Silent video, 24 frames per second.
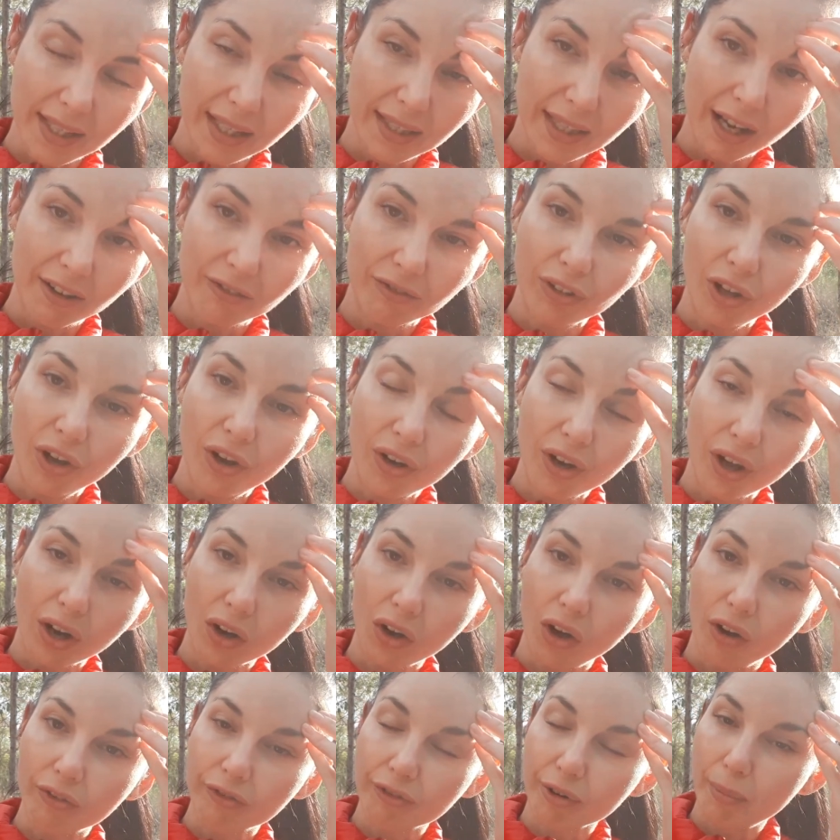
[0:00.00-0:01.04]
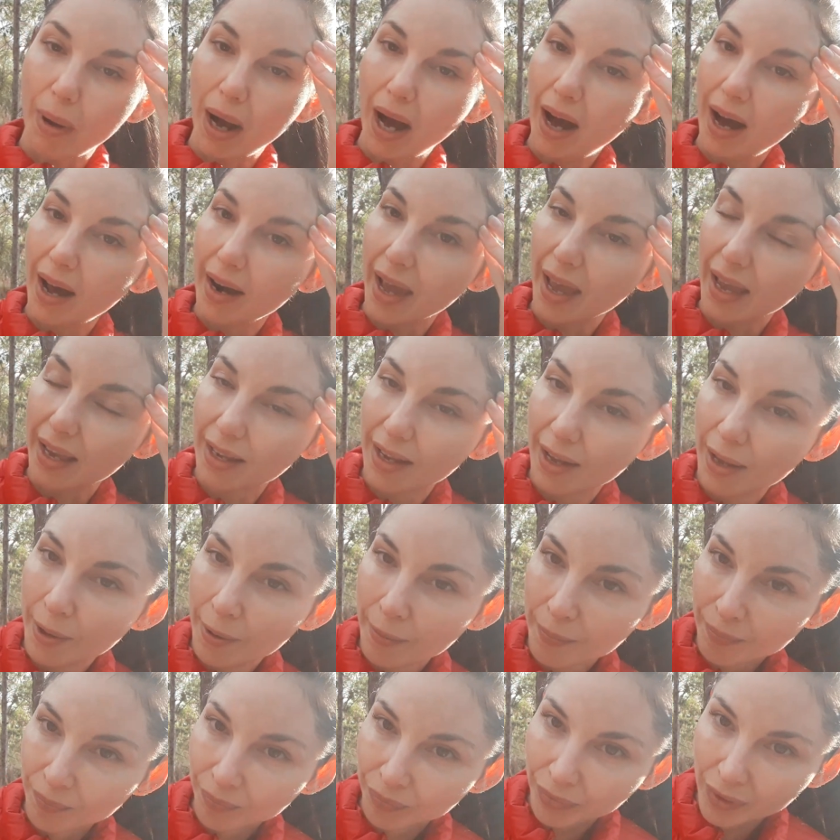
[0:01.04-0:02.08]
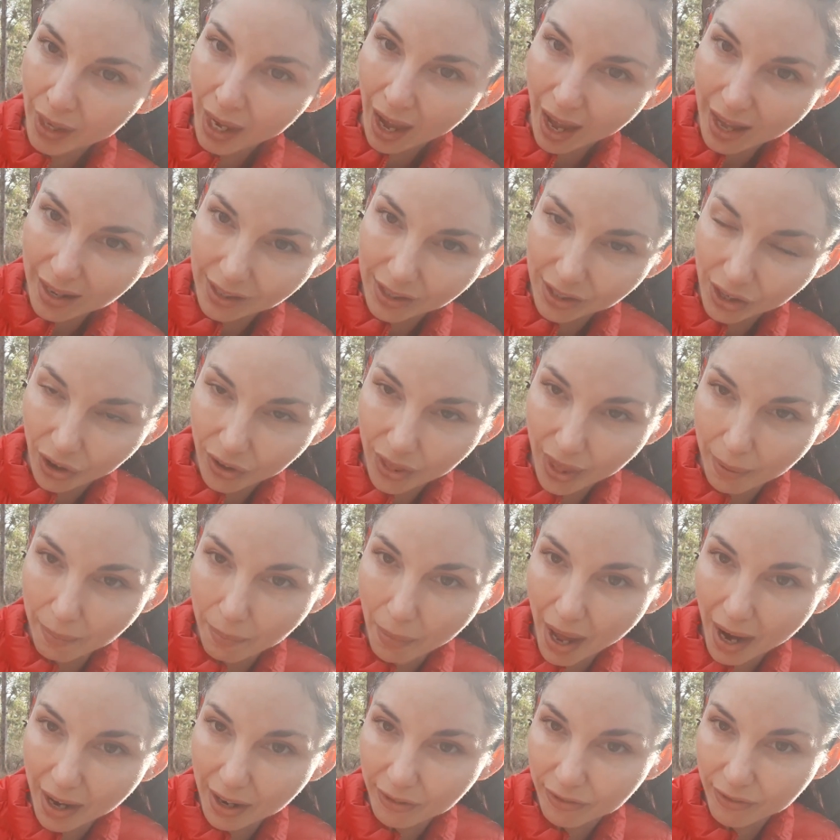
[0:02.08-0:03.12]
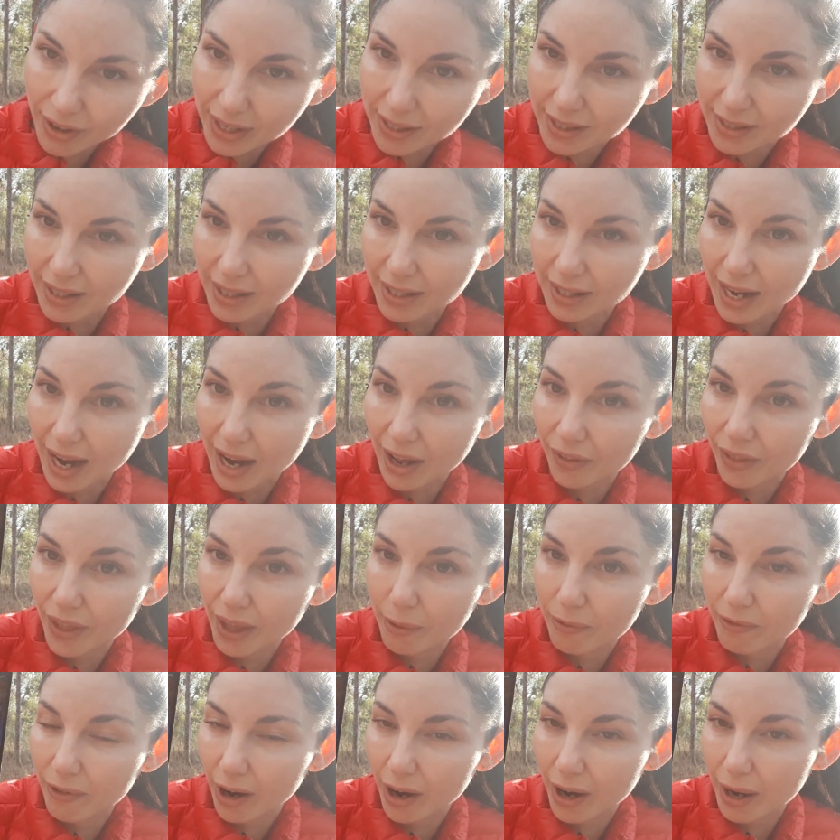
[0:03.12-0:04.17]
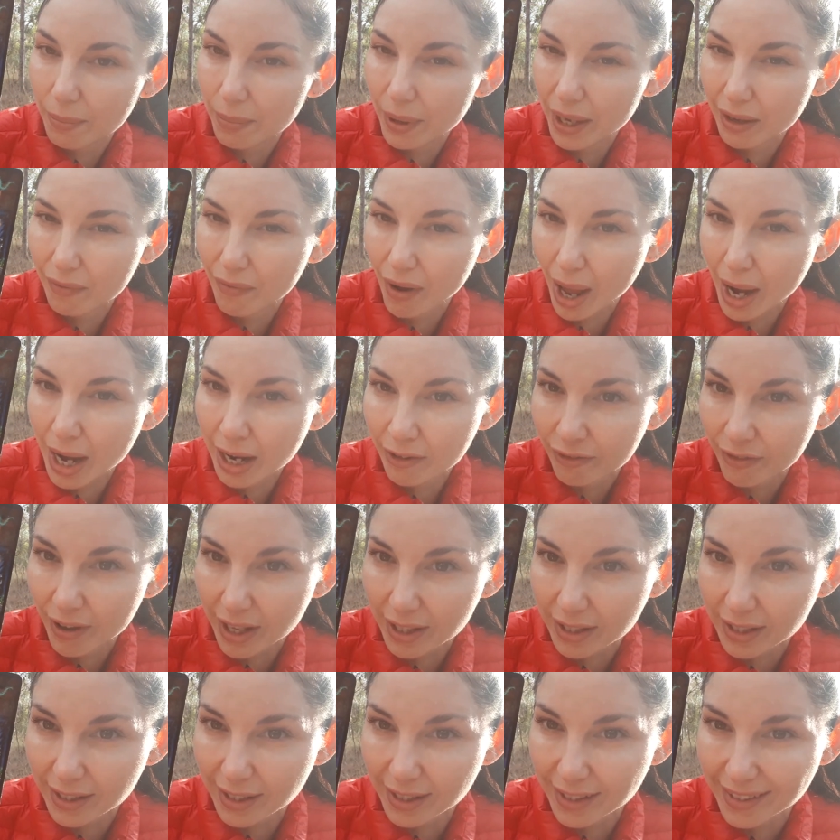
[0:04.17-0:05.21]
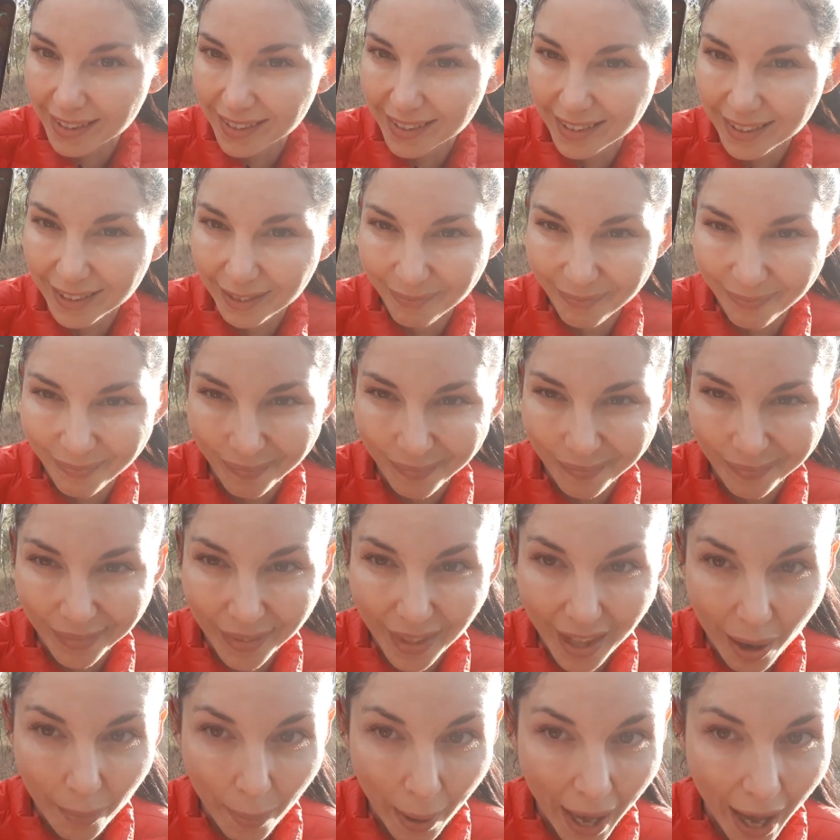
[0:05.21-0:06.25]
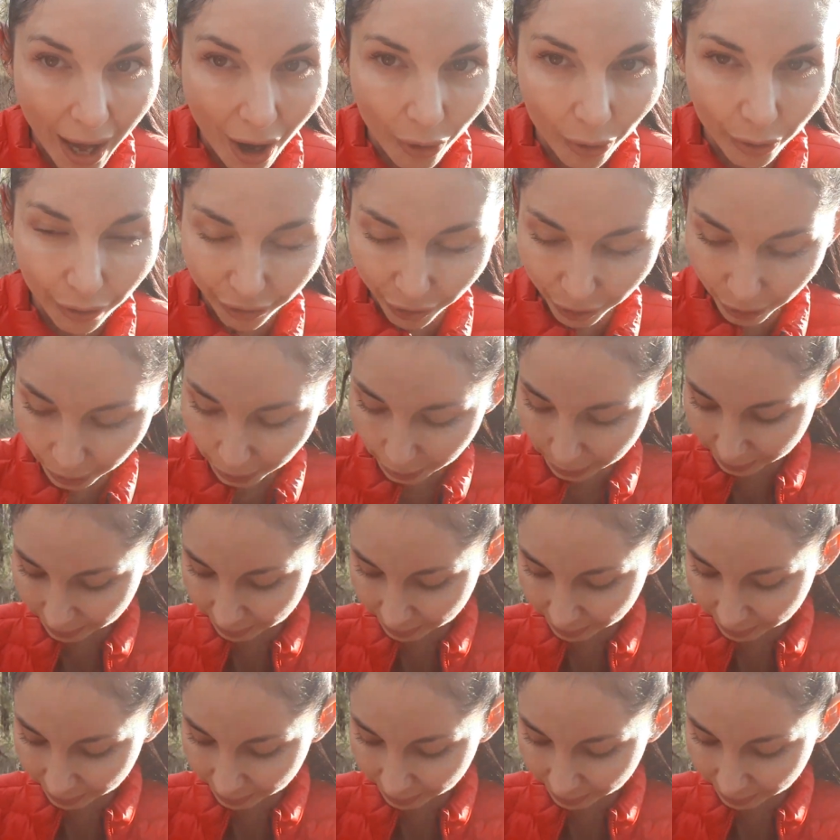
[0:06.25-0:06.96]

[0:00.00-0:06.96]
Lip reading: and they've learned a lot from heartache. And so they're manifesting now. They're very big manifestors. They're powerful.